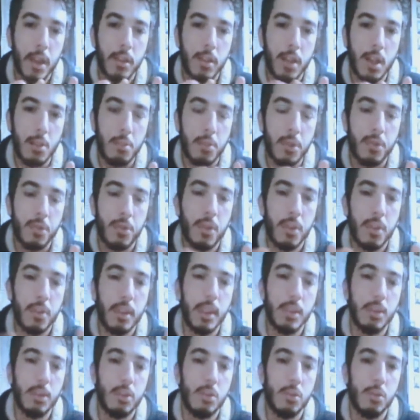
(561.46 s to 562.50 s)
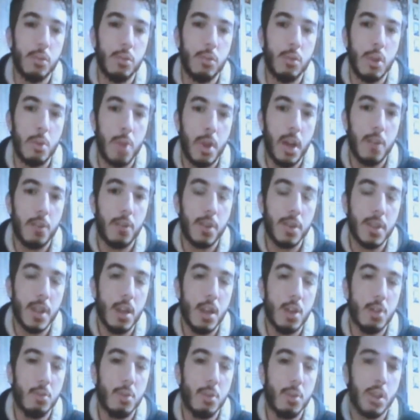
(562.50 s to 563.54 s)
preferring to apply for
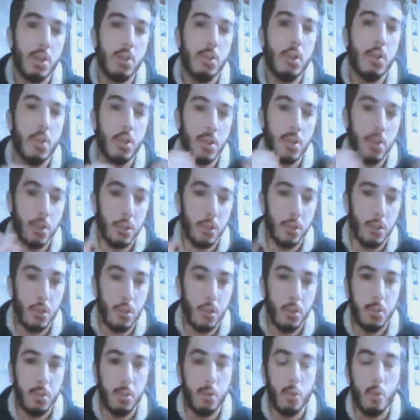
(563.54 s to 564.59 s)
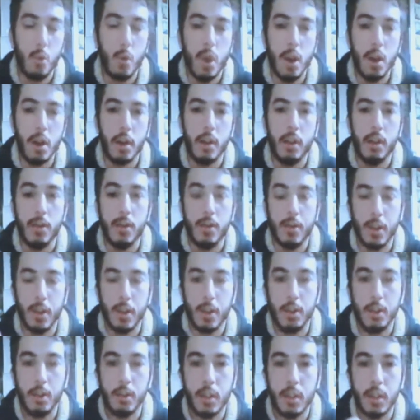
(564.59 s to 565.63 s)
asylum in Northern Europe, where
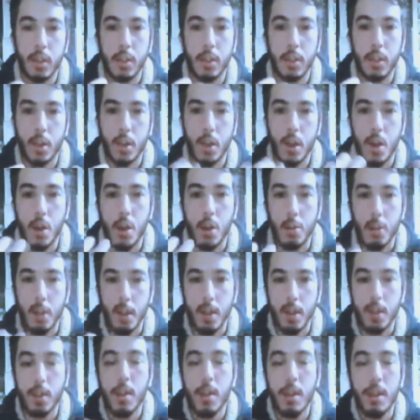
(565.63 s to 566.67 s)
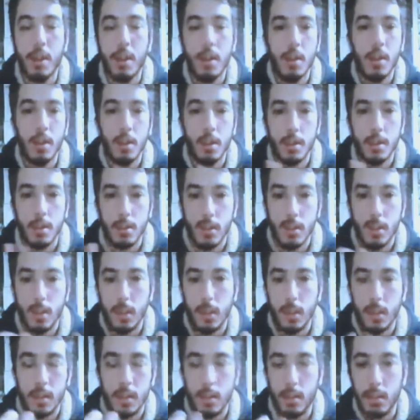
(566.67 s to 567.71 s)
the economy is
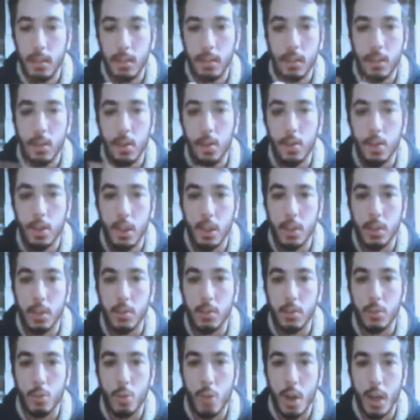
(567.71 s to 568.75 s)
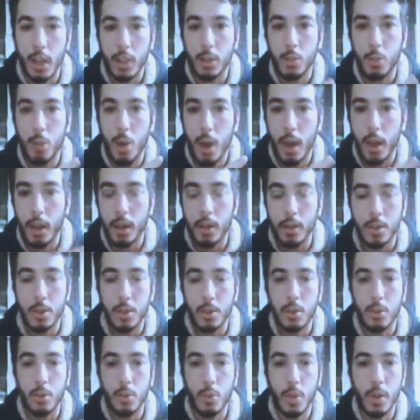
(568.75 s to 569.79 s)
still going quite well.
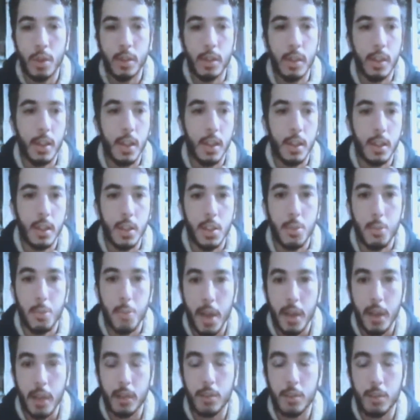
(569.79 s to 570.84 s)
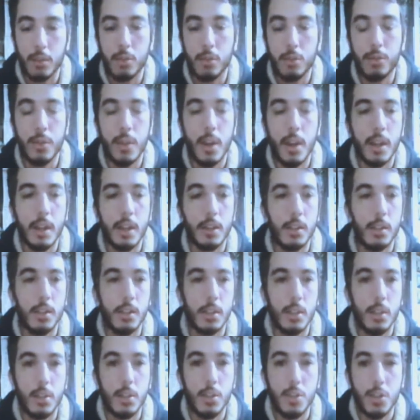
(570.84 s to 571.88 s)
So where they can expect to find
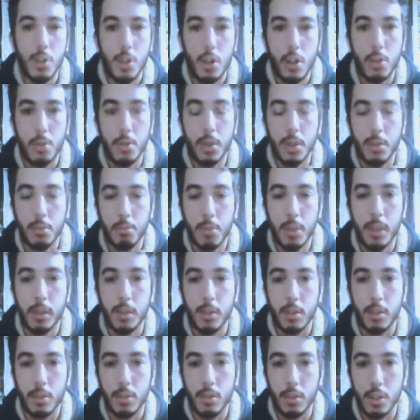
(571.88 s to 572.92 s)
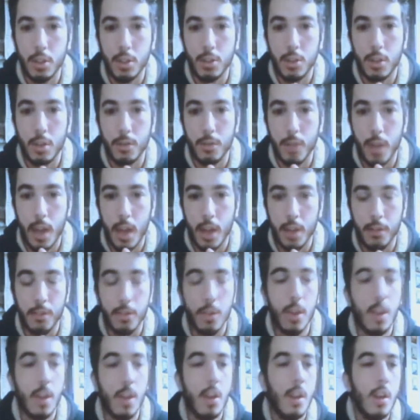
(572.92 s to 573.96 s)
a job and better condition of life.
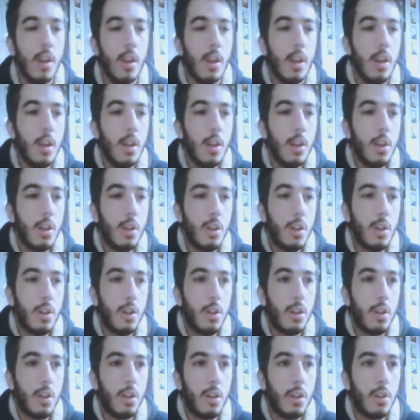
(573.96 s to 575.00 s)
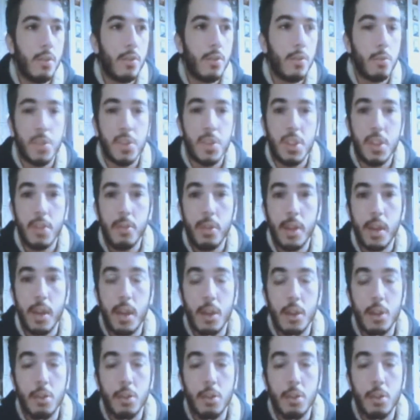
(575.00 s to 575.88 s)
From Syria,